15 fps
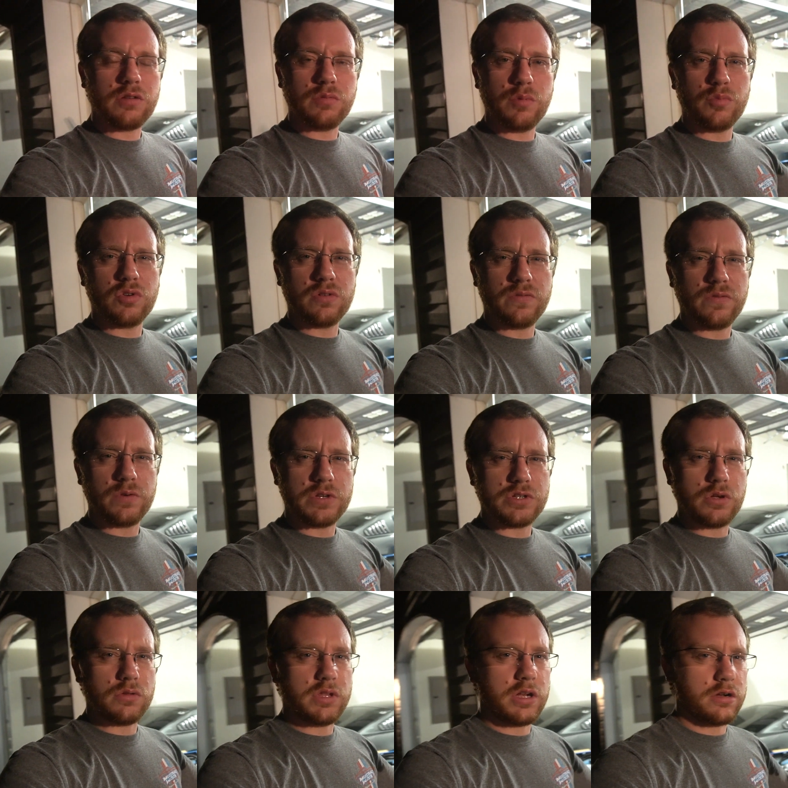remember if we
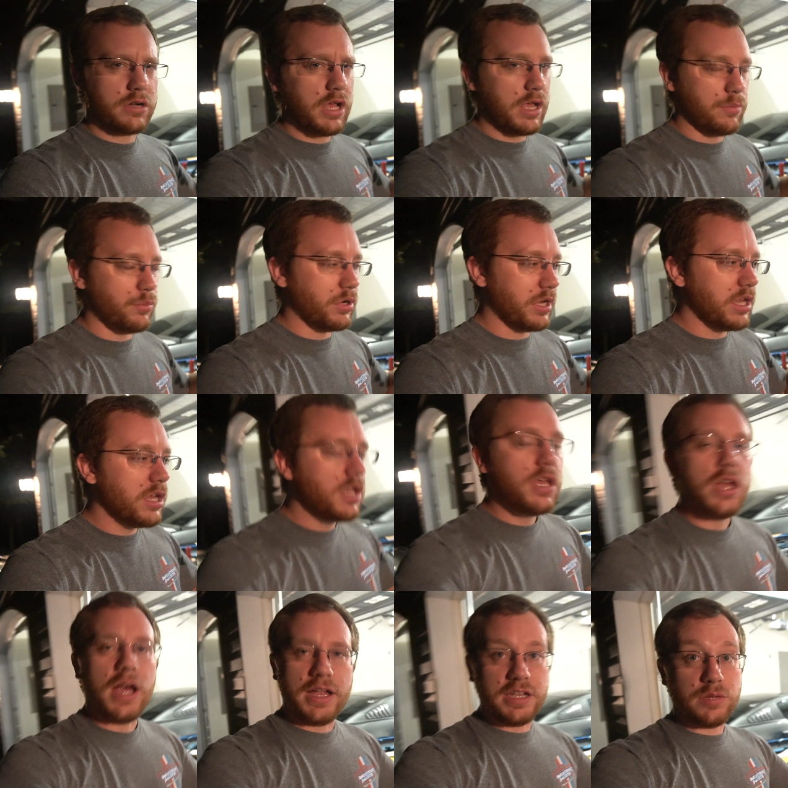showed that or not but
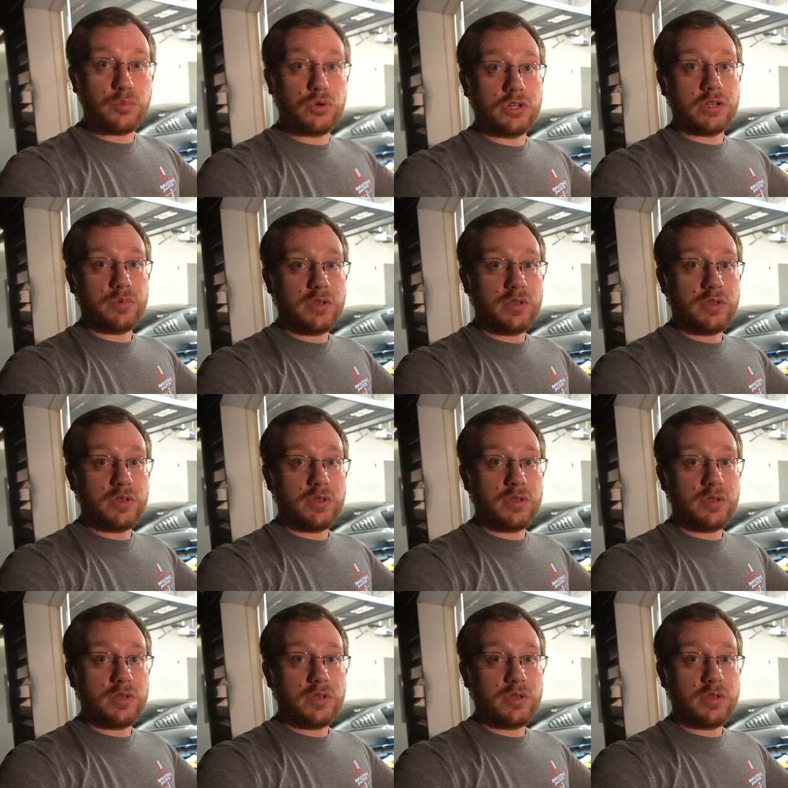I did put